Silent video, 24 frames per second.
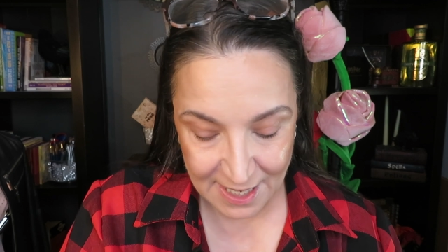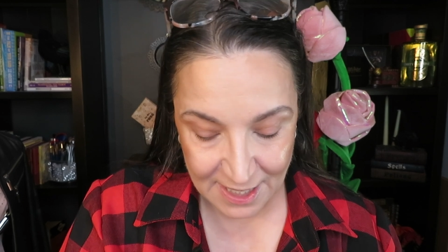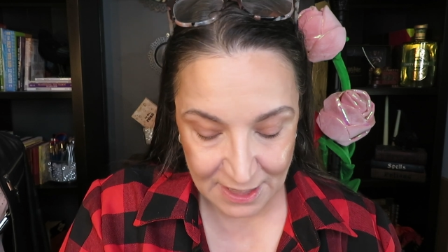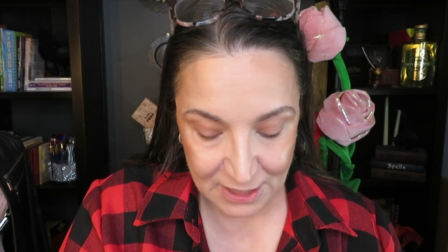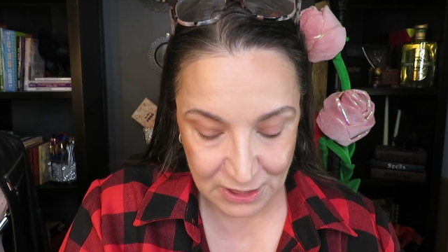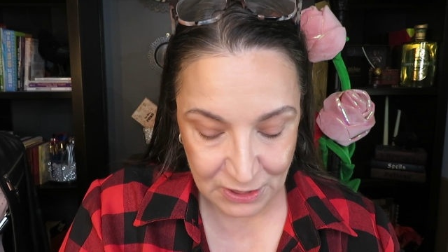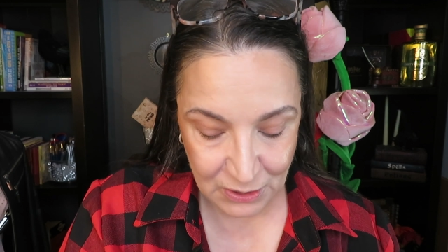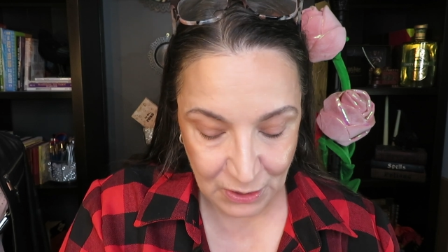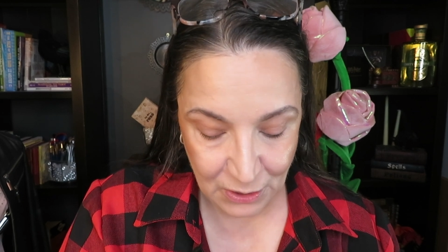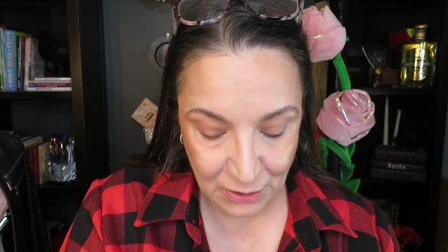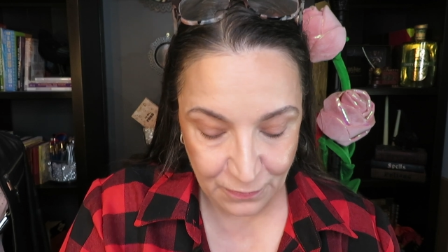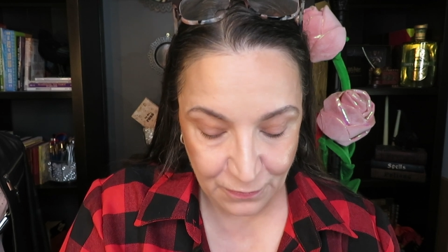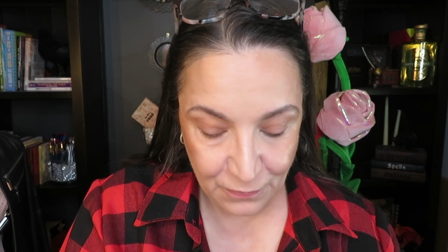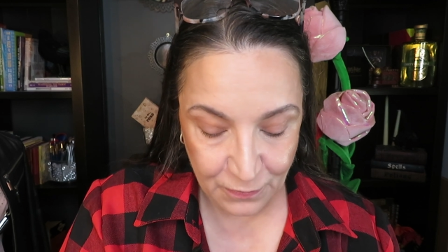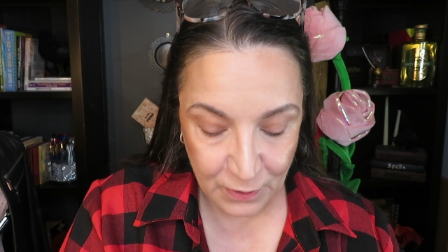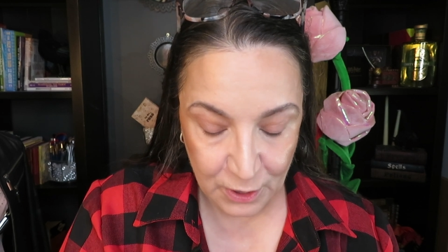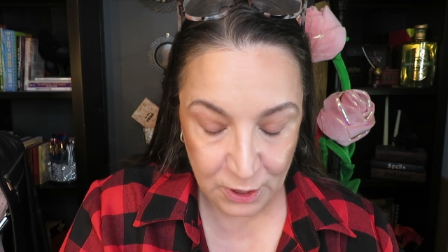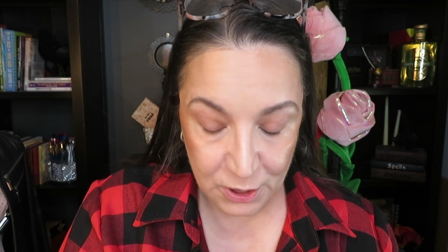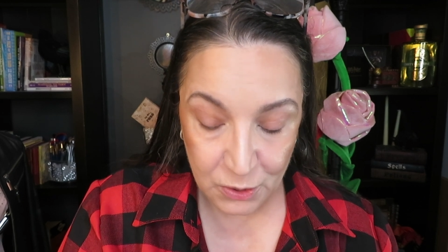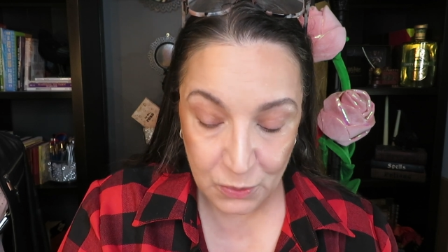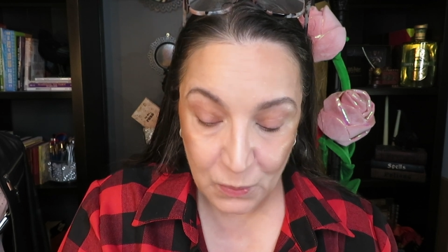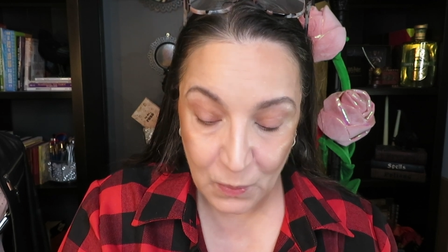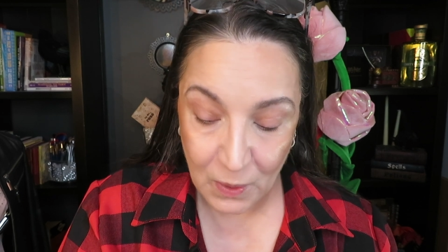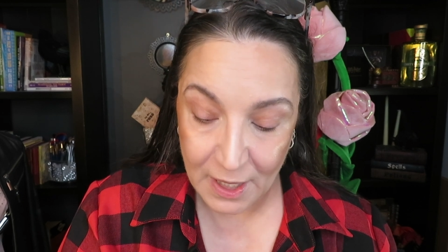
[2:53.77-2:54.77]
So the
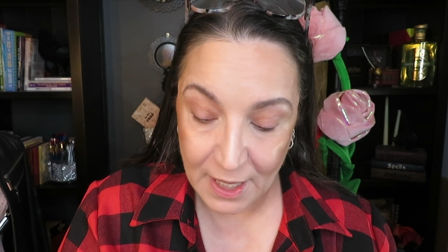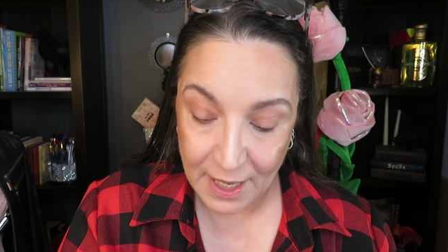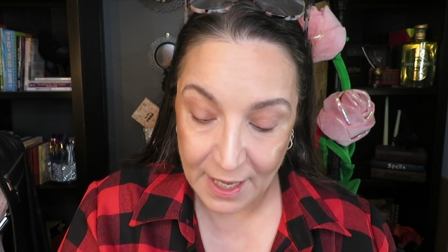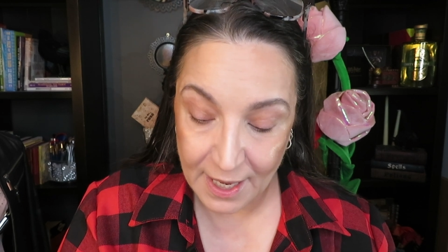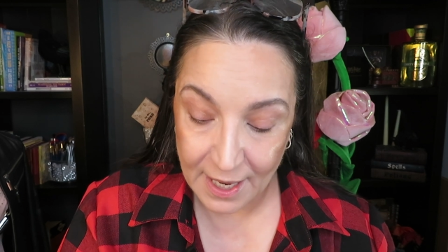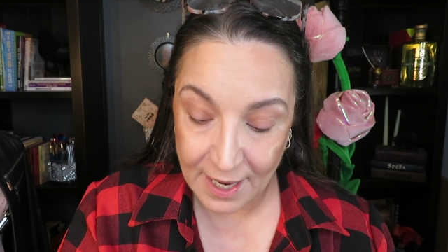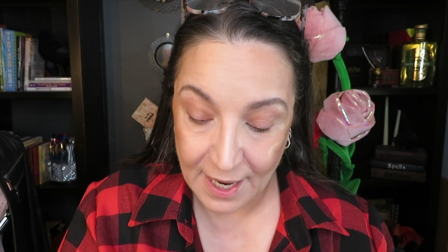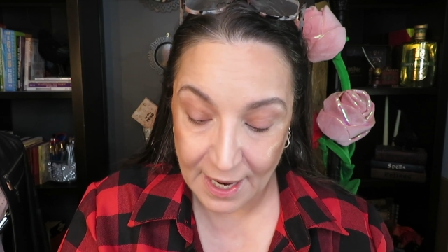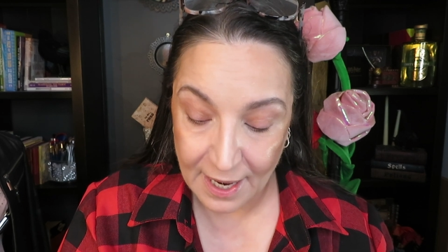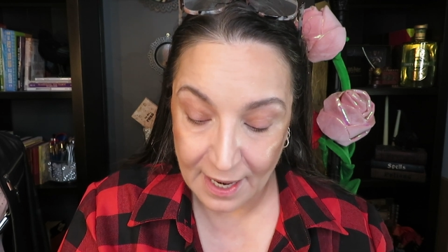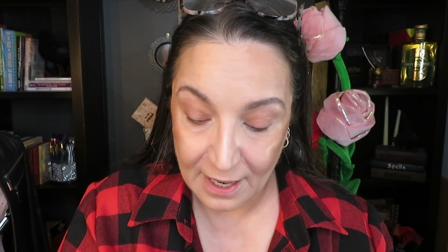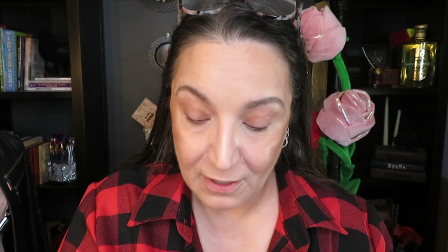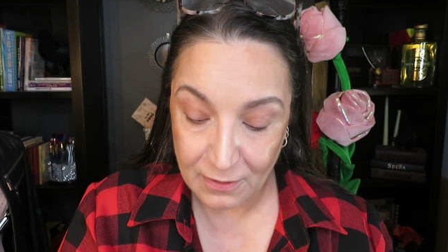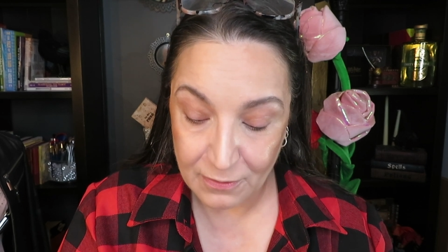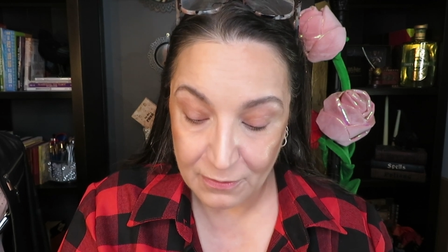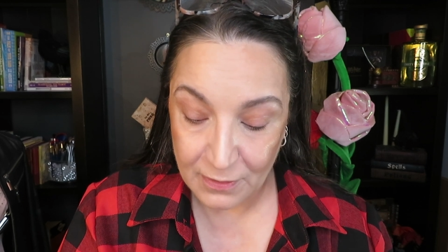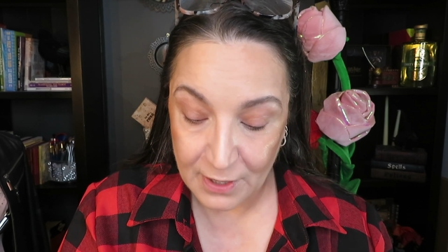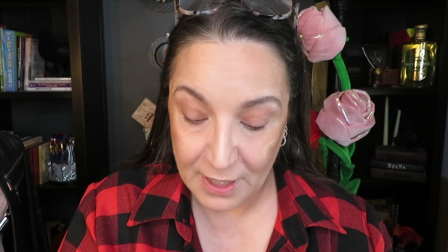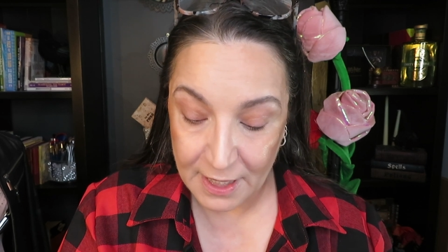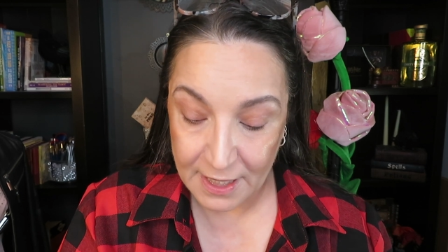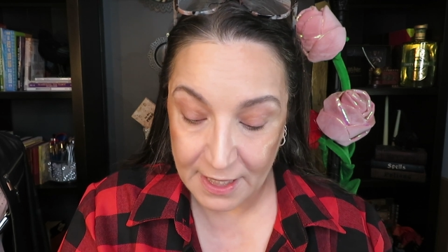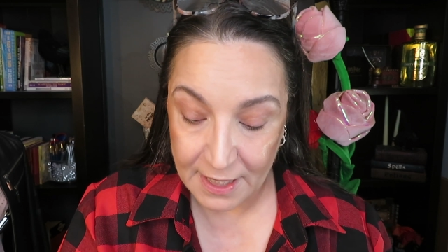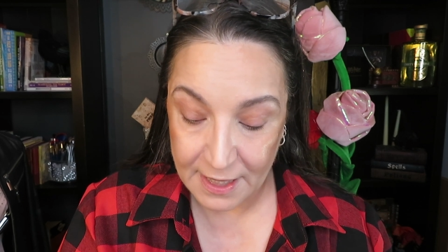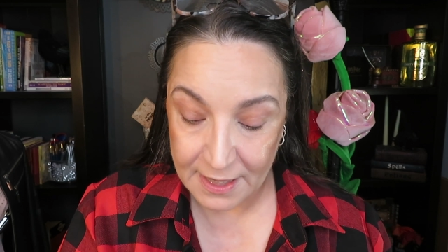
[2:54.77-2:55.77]
first one I have
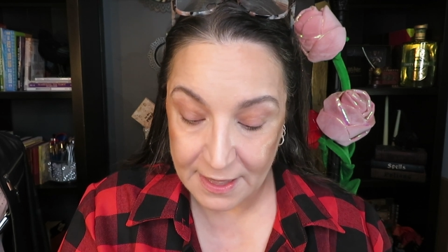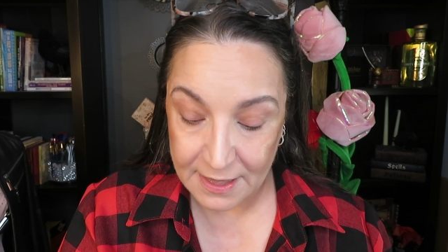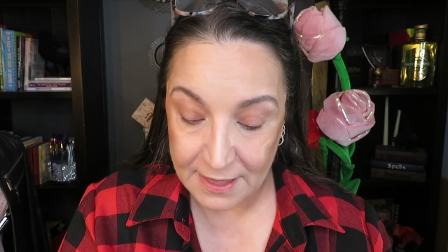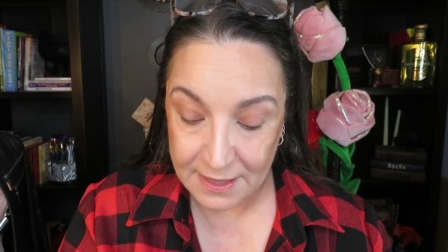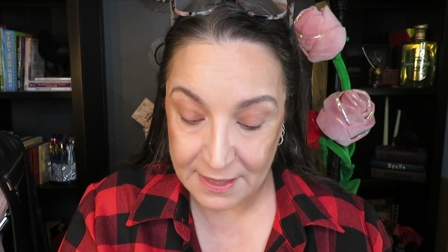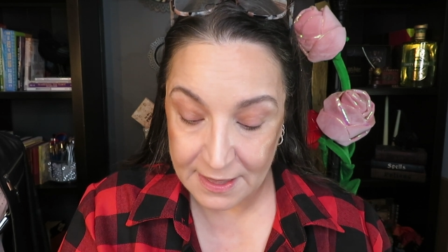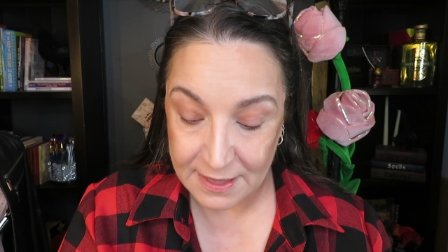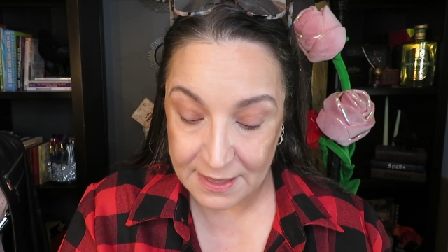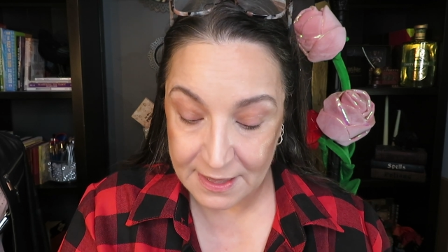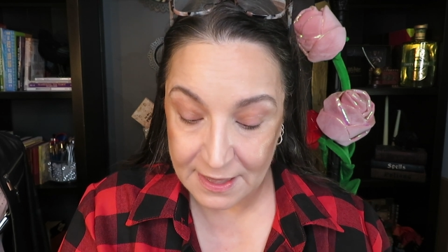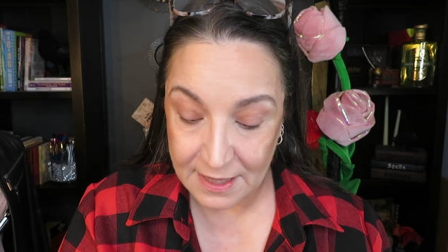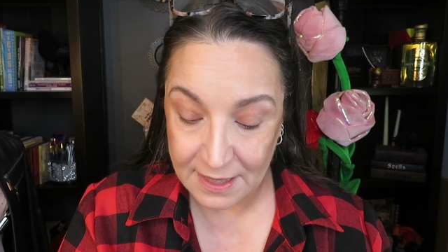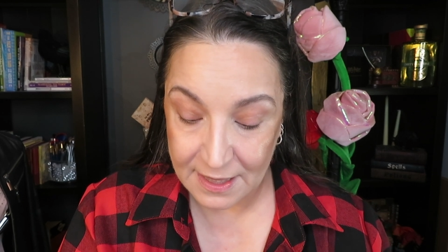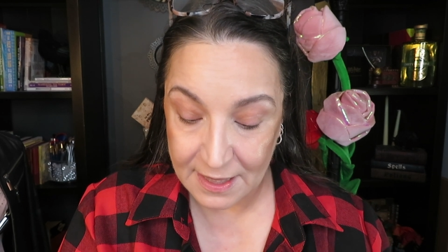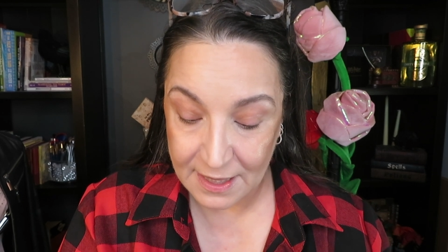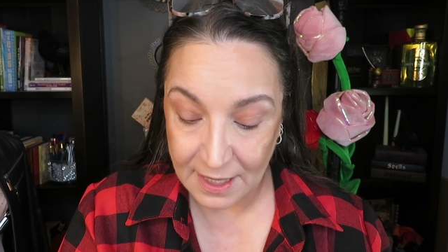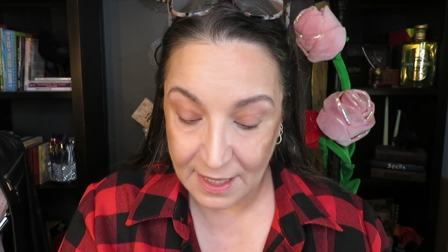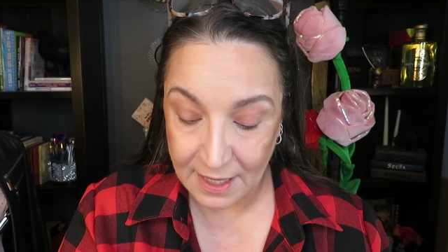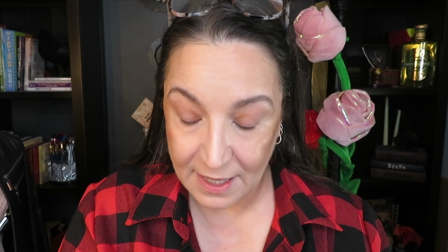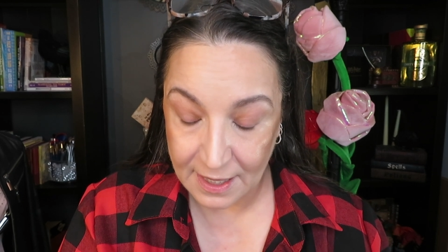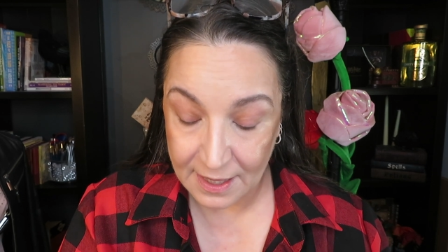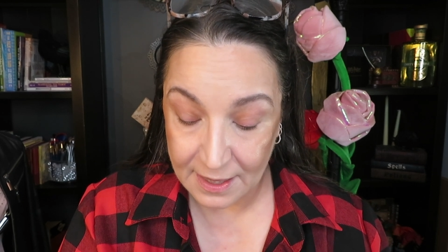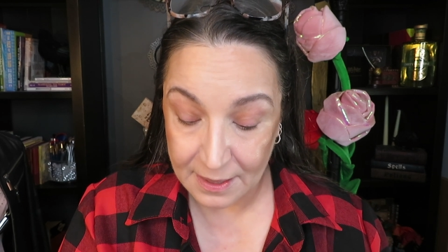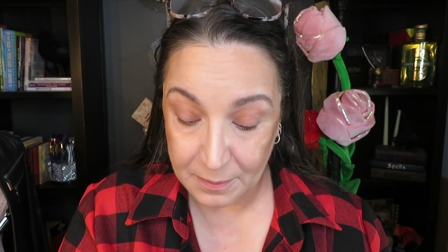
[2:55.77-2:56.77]
is
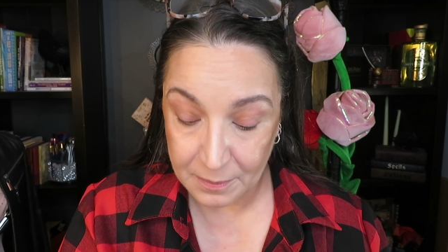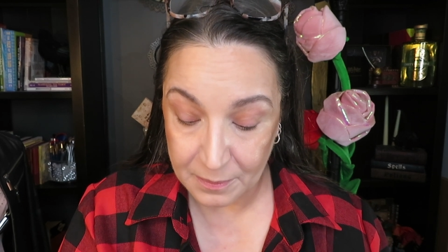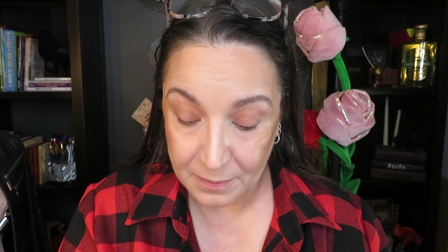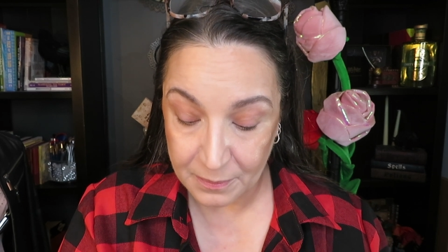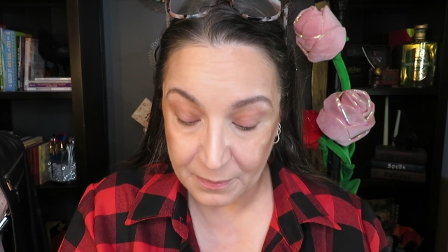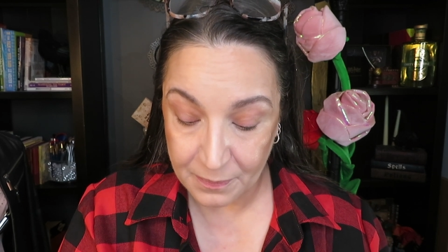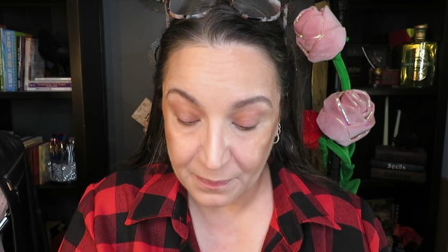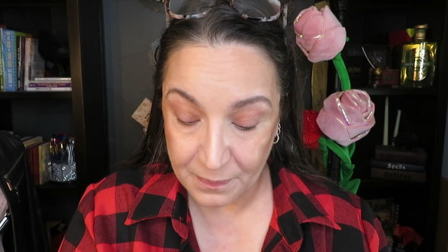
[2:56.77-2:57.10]
the